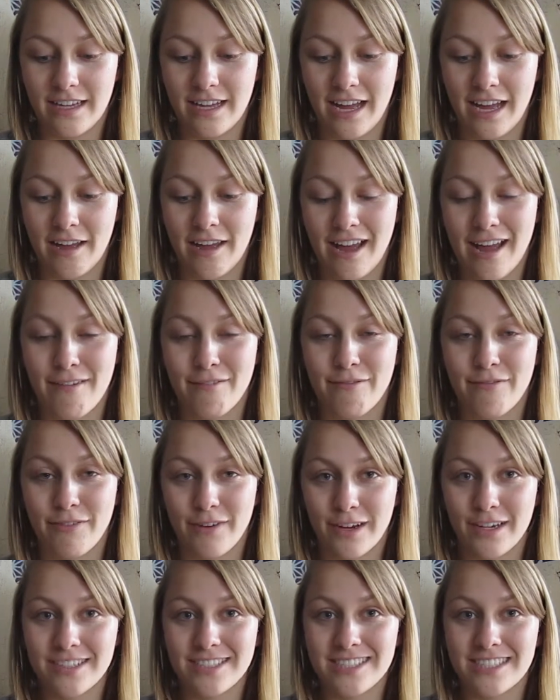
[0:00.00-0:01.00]
at
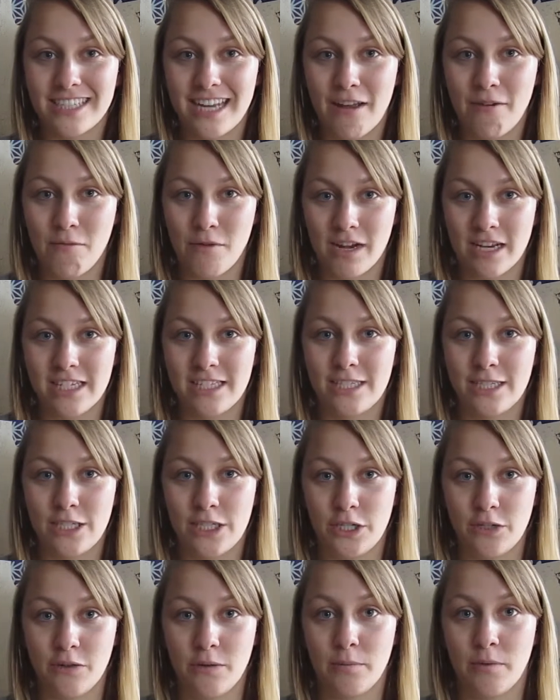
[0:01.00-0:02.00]
first I wanted to
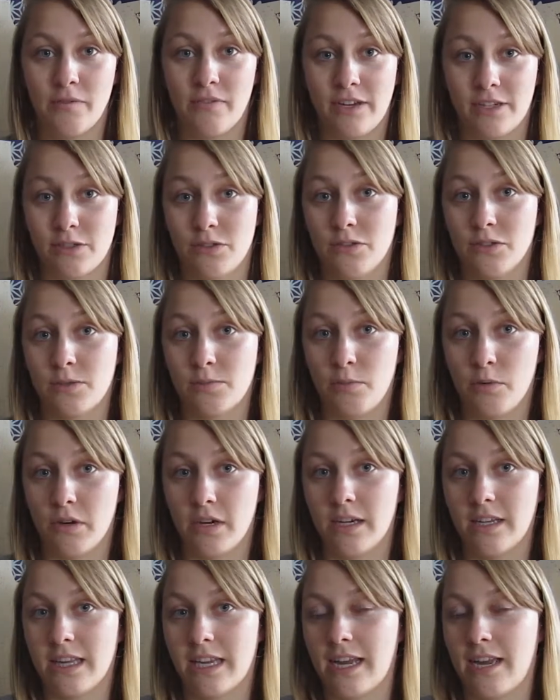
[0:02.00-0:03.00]
do a professional
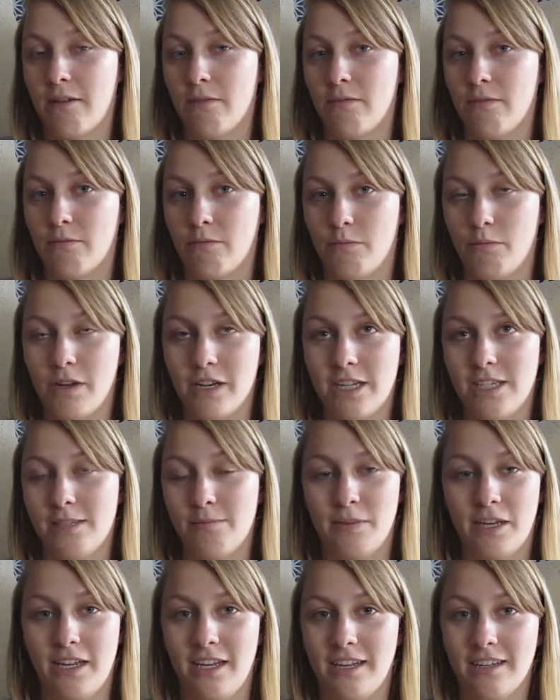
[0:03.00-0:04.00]
sport. I wanted to
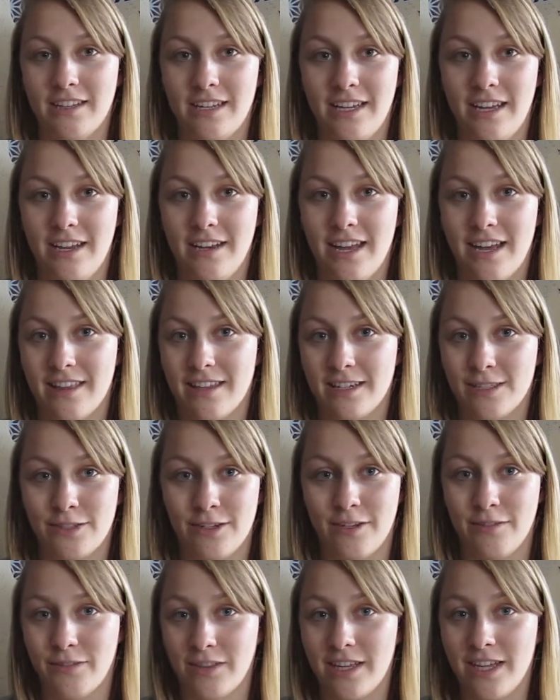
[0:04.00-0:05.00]
be an athletic
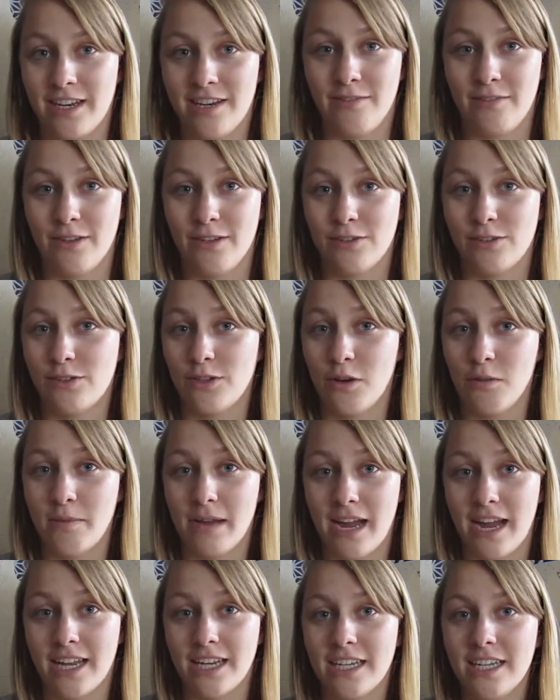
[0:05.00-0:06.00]
trainer for the NFL so
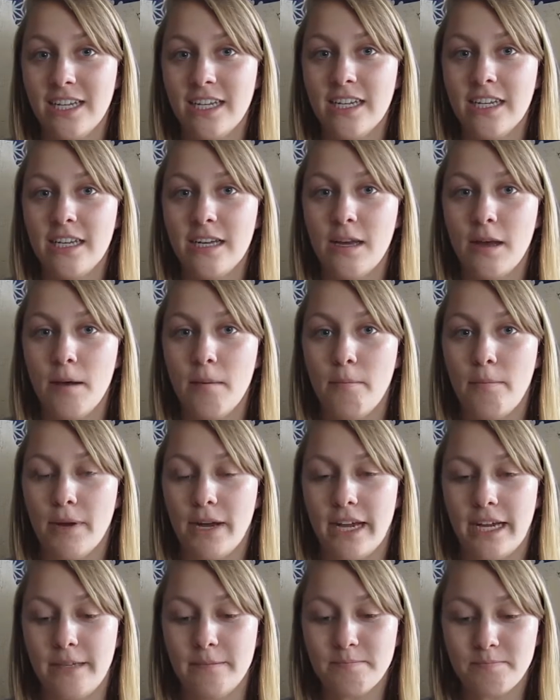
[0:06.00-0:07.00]
bad.
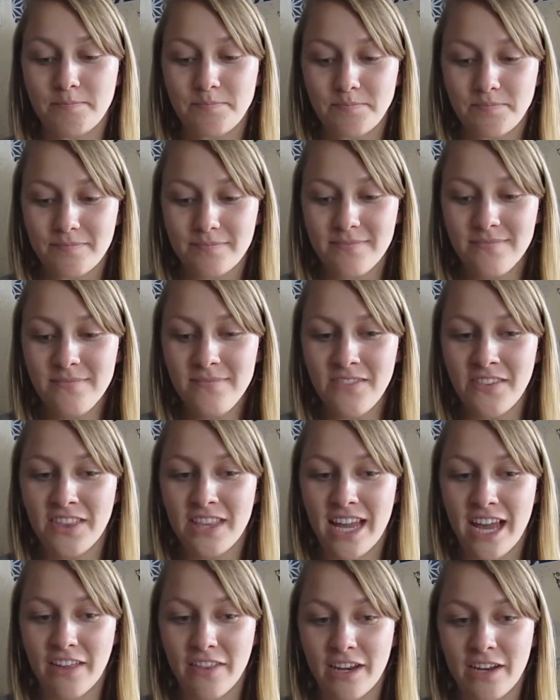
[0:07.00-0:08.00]
But
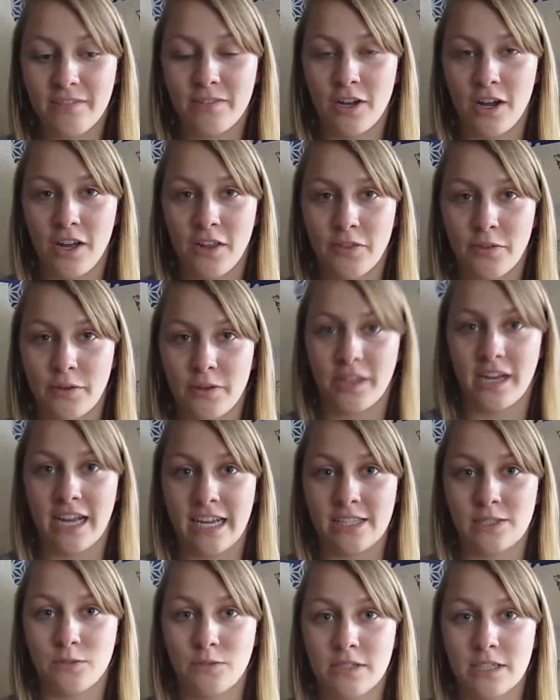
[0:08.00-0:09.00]
now that I've gone through the high
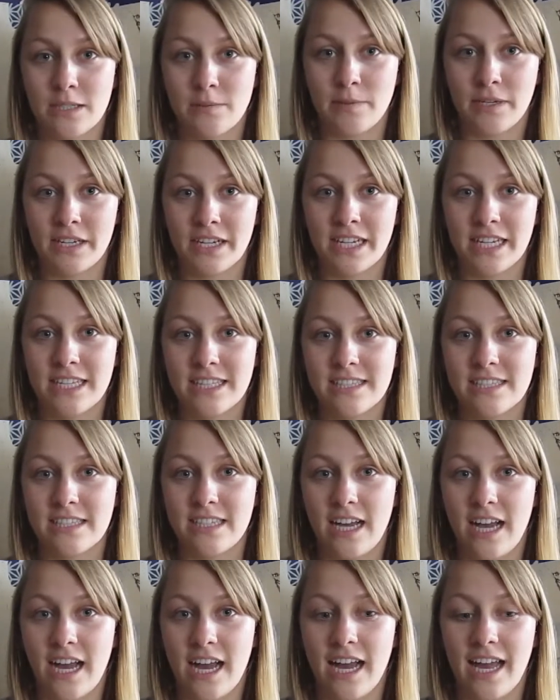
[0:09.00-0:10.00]
school experience,
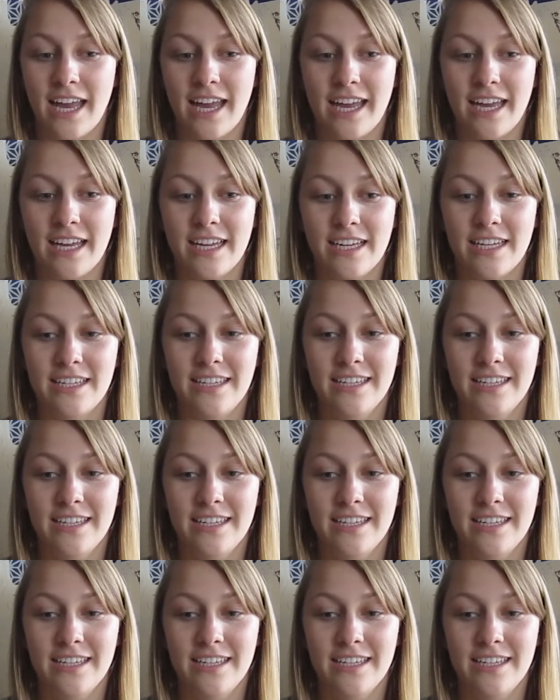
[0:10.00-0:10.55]
I